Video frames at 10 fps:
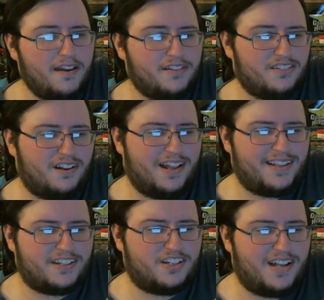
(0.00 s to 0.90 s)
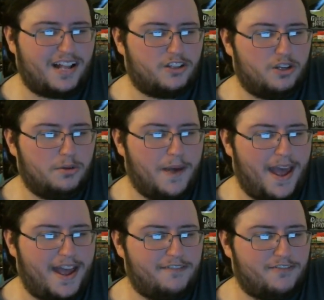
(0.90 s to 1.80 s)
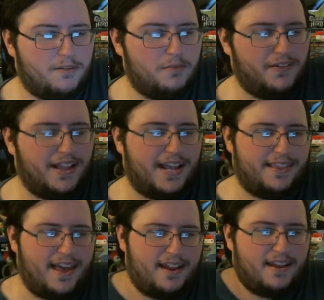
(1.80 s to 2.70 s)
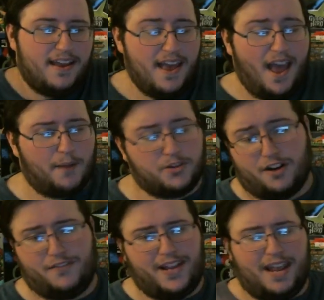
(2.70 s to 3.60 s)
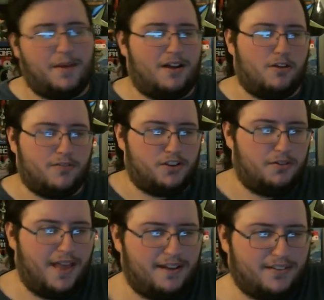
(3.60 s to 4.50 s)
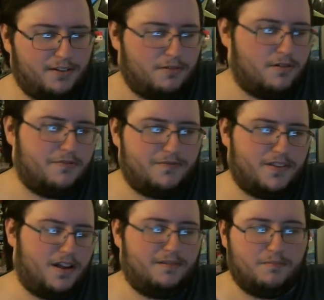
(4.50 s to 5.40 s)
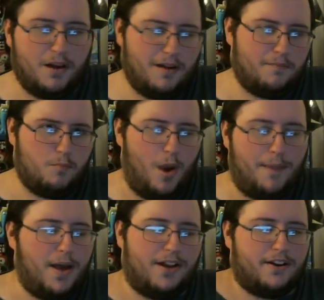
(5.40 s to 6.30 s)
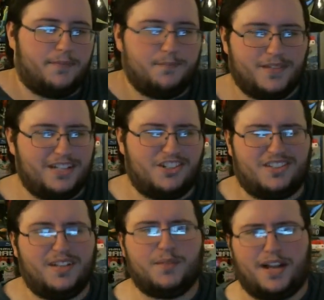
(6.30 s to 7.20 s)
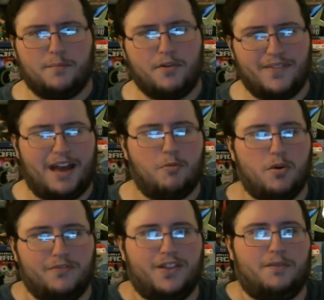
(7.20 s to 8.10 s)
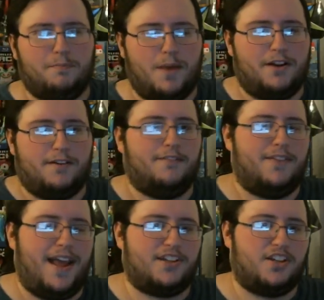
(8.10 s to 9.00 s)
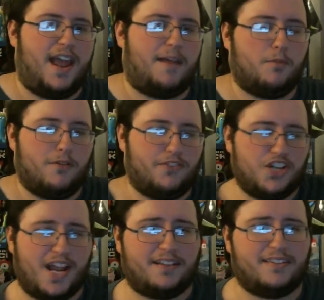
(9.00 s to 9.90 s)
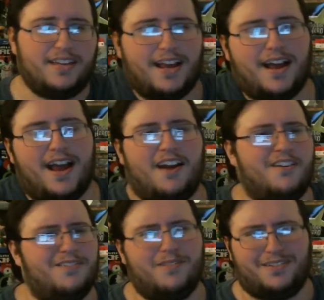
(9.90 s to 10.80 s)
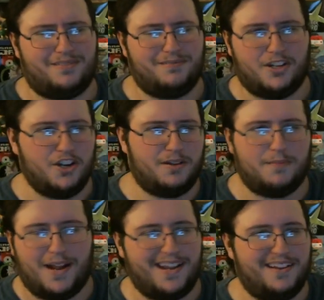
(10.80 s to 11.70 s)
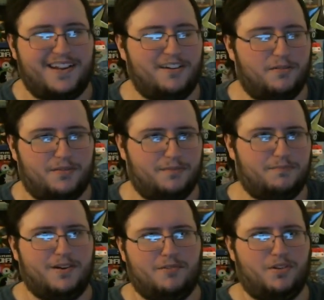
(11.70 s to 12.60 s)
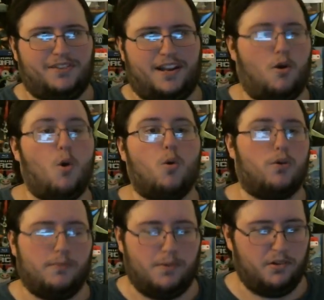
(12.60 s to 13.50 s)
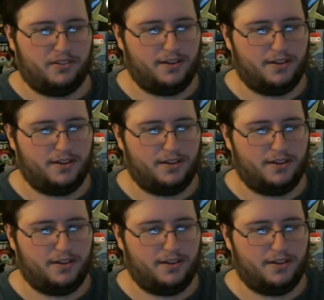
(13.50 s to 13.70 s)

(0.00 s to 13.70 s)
So that's actually not too bad for a movie like that. I'm sure if it came out in over 2,000, it would have done way better. It just seems like a movie that would have done better if it actually had more of a chance. I heard it wasn't good, but I didn't hear it was was like horrible.